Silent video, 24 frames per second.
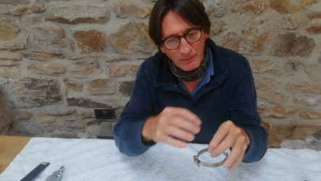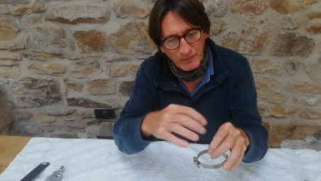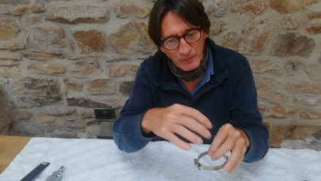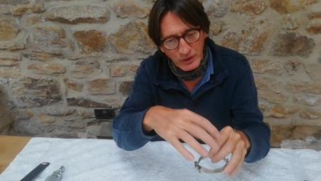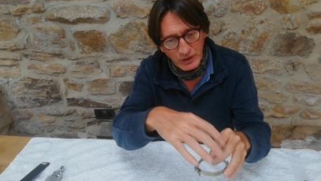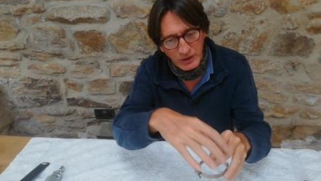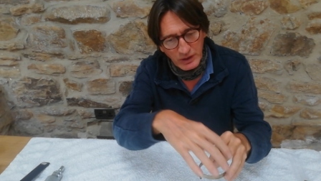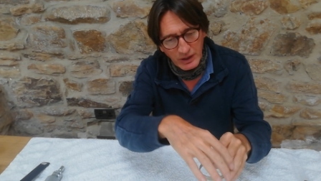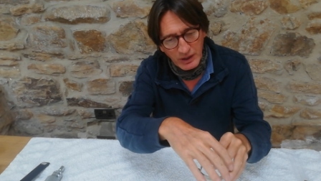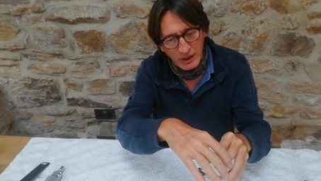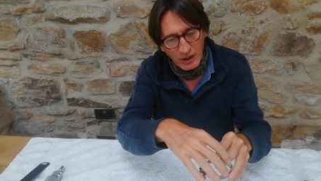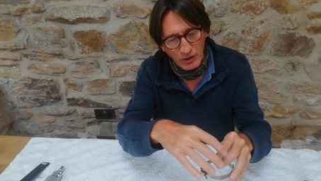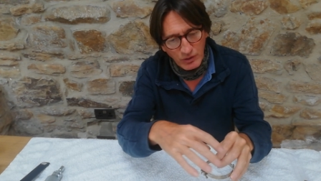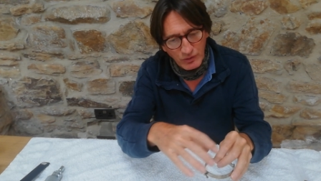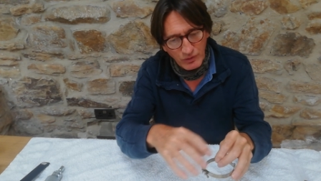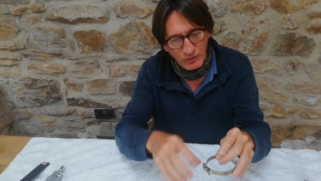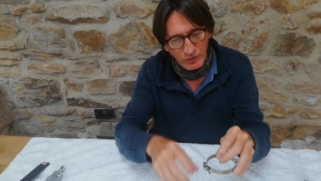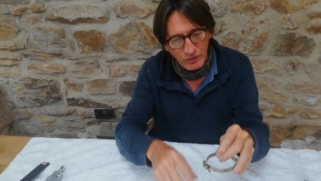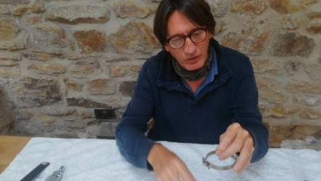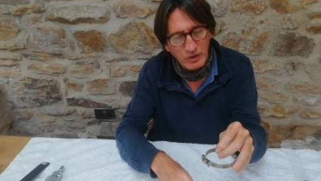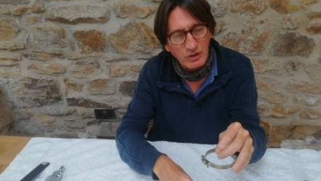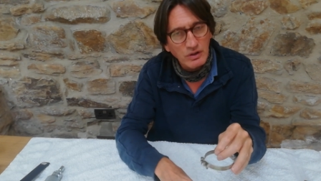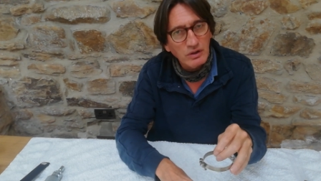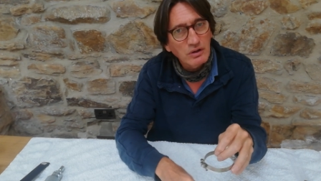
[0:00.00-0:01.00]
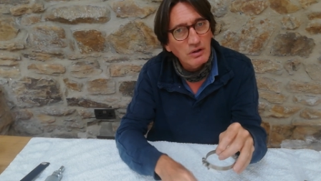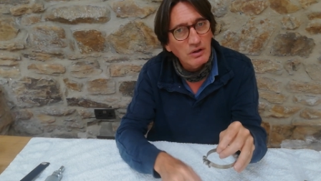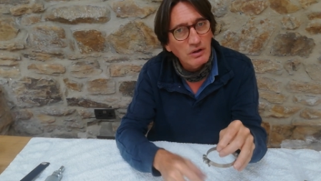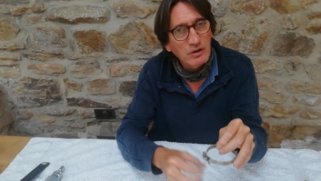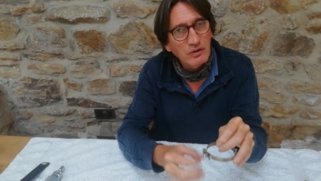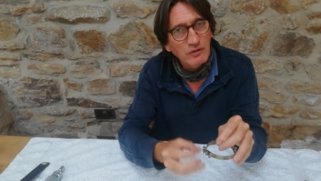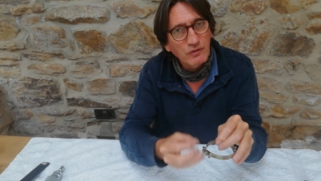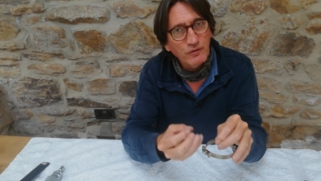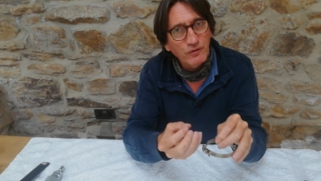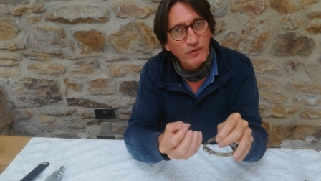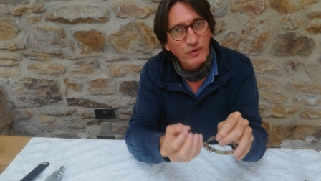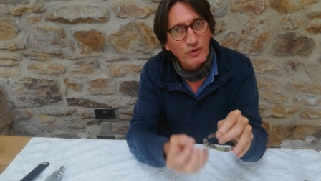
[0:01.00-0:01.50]
you get it over the
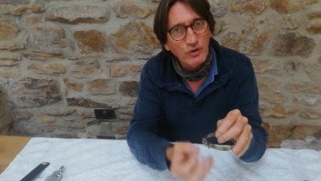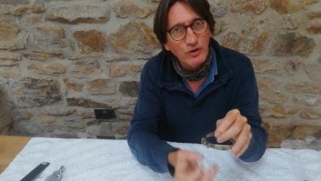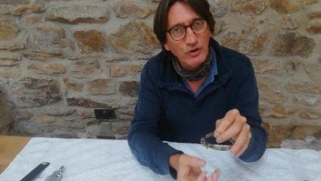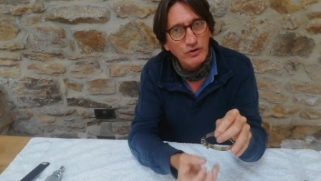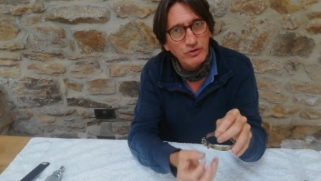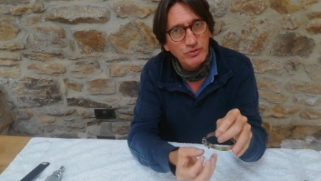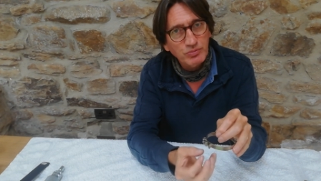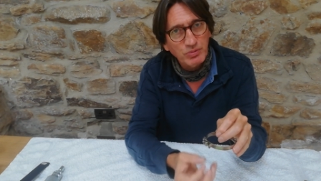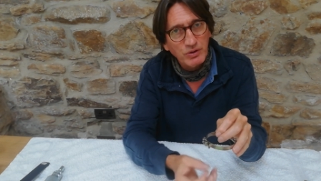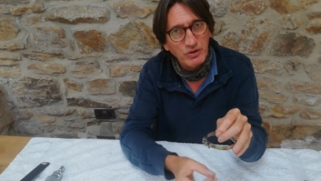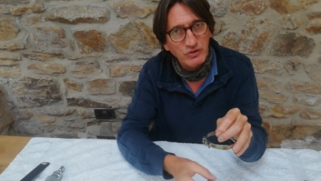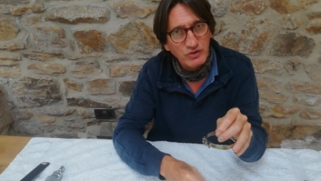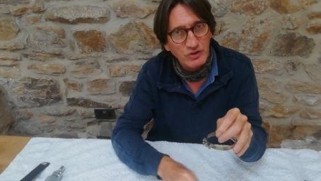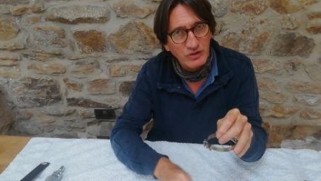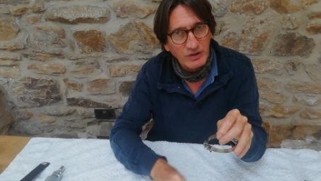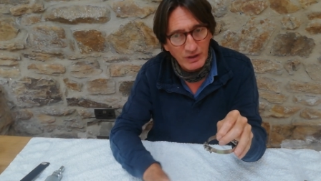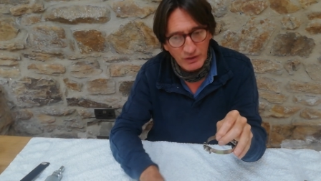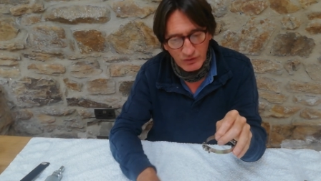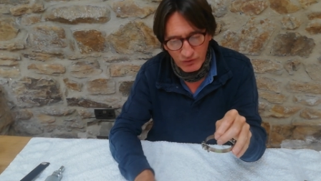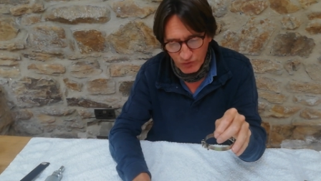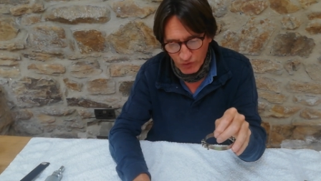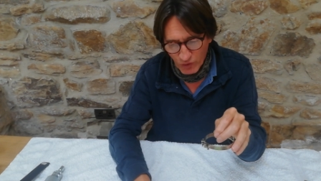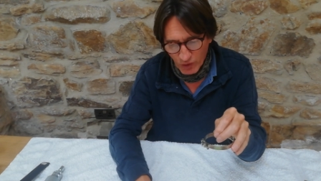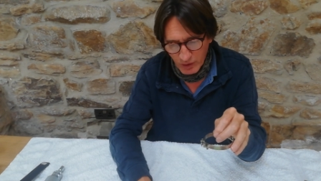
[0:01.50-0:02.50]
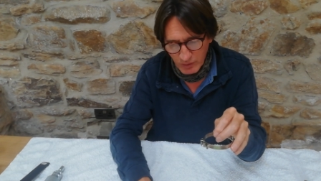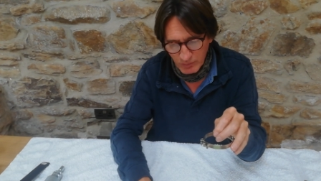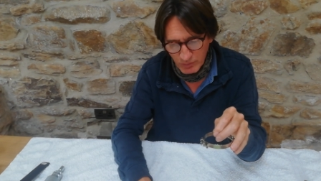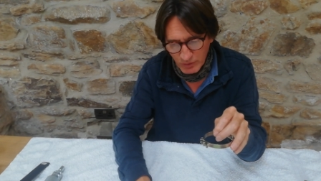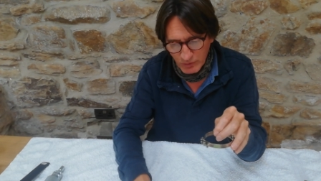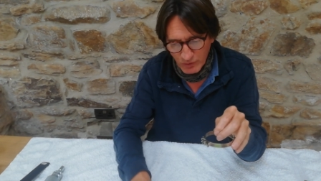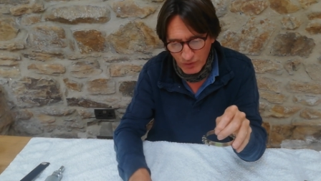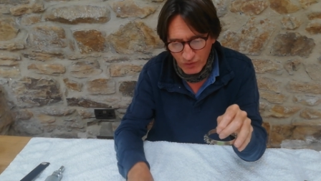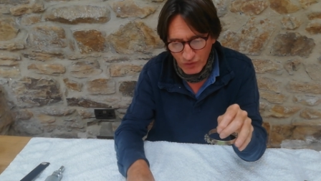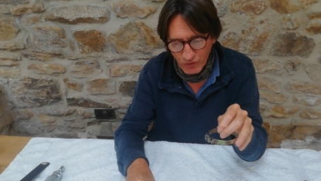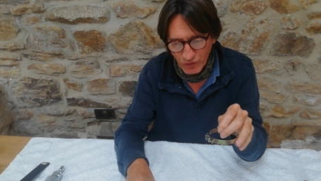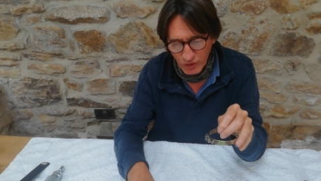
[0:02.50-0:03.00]
first piston, that's fine, but
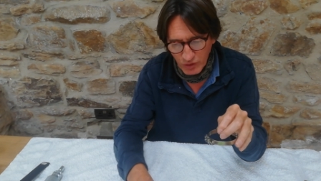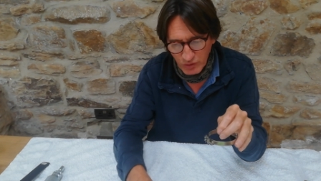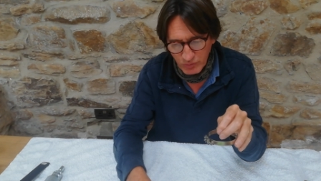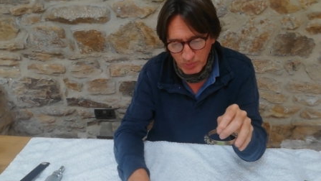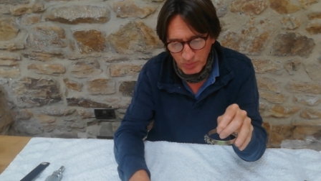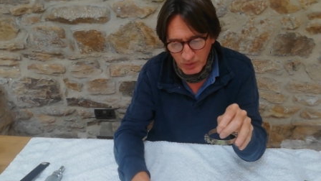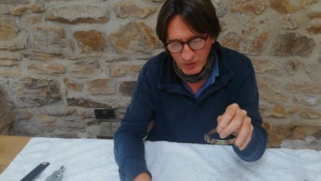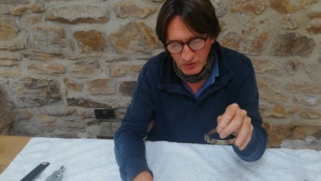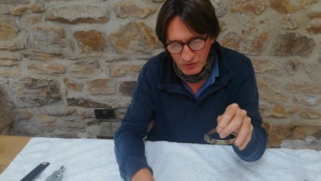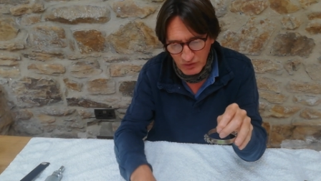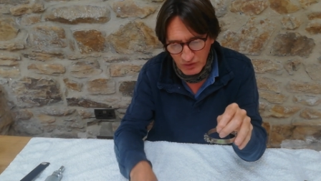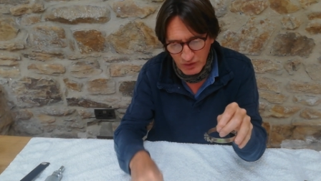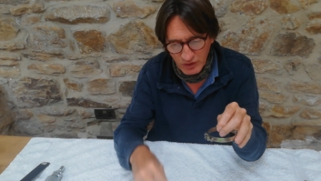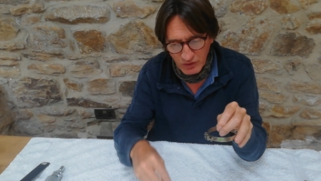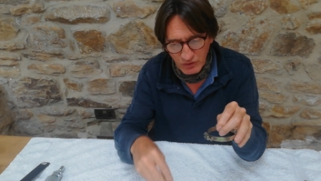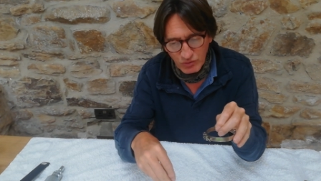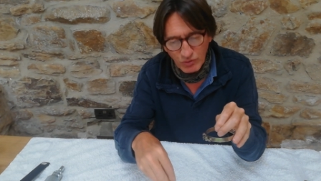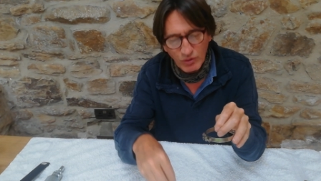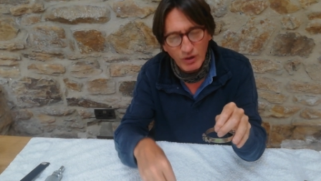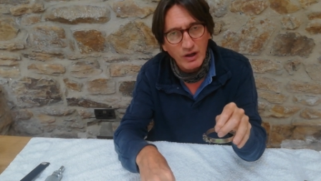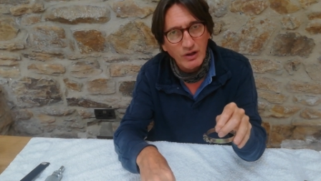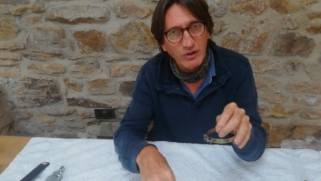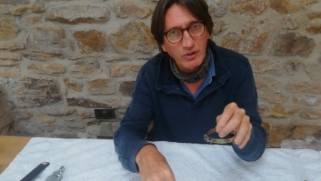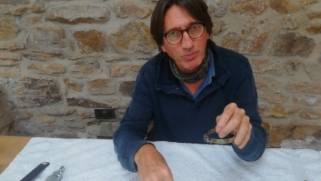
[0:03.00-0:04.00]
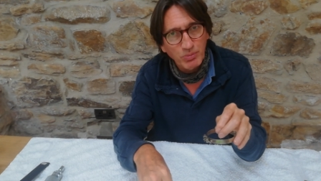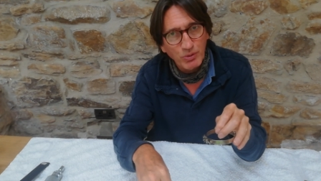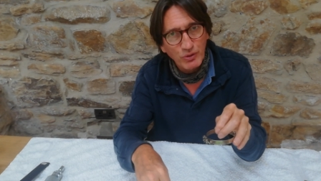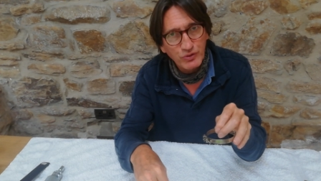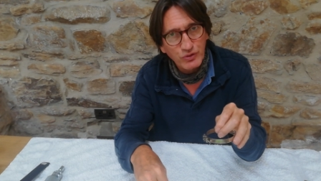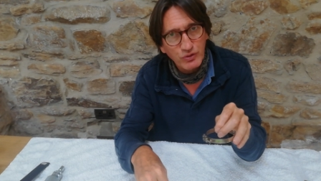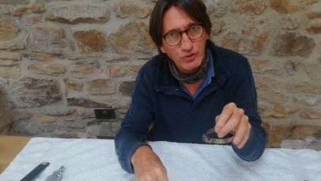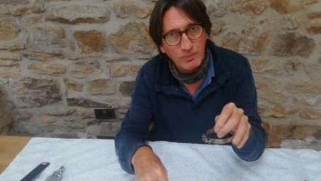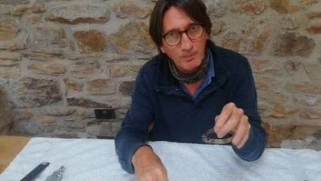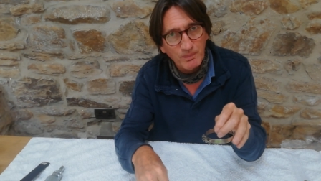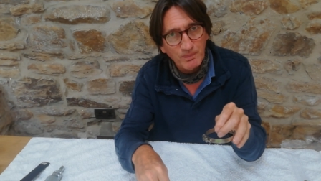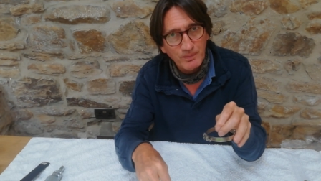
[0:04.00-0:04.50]
the third piston is right at the
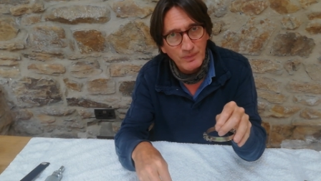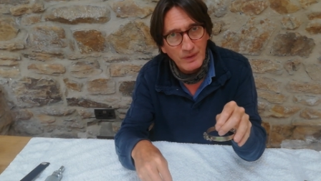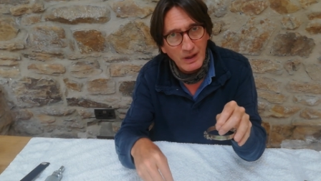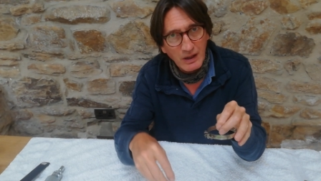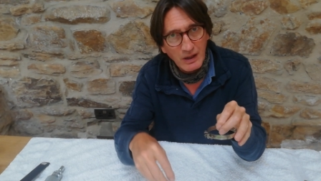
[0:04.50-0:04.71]
bottom.